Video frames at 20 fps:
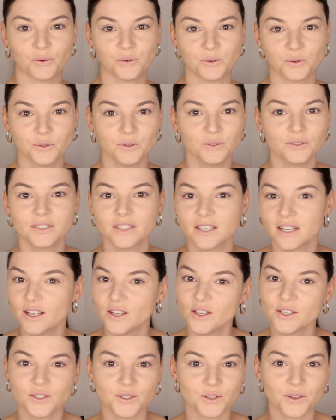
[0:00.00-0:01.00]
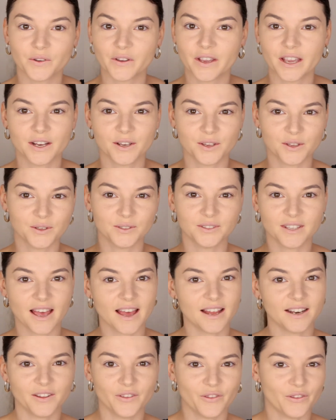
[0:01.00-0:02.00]
rules, so you can use
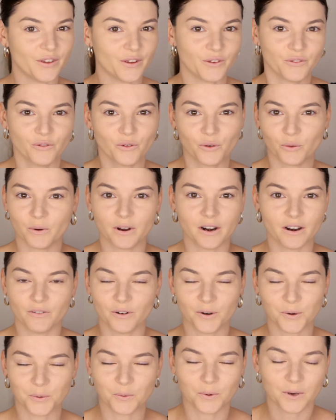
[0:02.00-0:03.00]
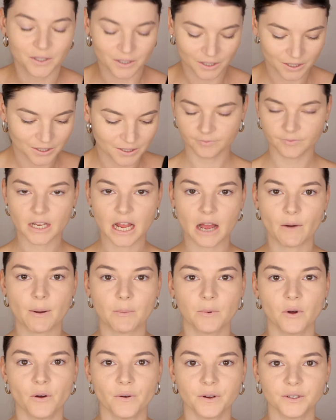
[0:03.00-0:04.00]
anything for whatever you want. Now
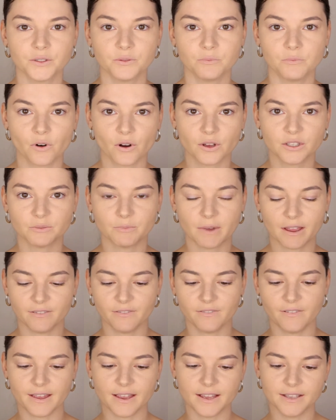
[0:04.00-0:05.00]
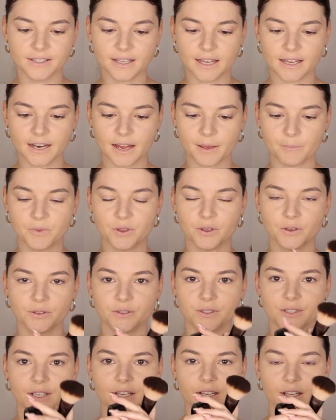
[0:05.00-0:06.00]
I'm going to bronze my face and I'm
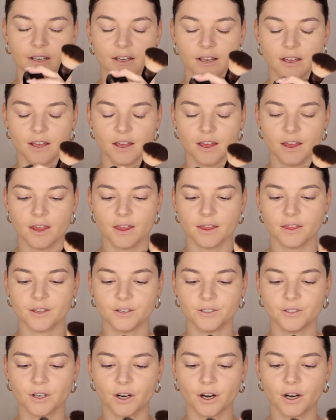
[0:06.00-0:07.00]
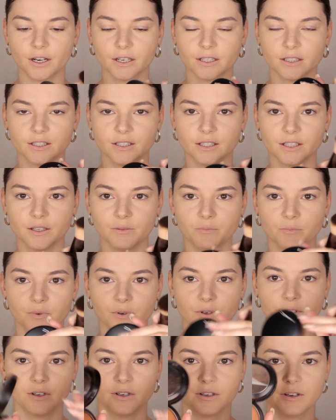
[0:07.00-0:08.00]
using the dark tip
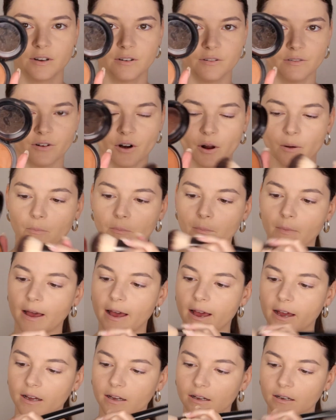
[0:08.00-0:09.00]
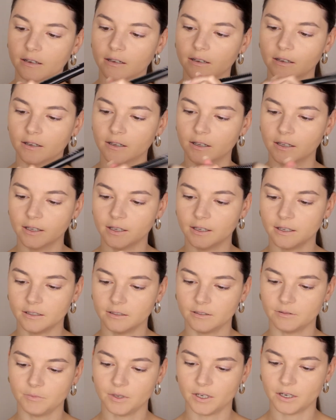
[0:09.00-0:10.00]
from MAC.
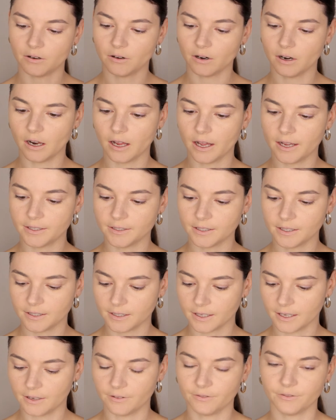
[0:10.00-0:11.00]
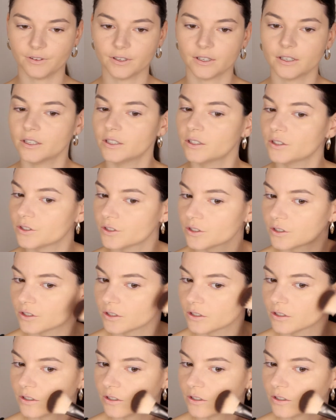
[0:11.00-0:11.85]
It's Mineralized Skin Finish.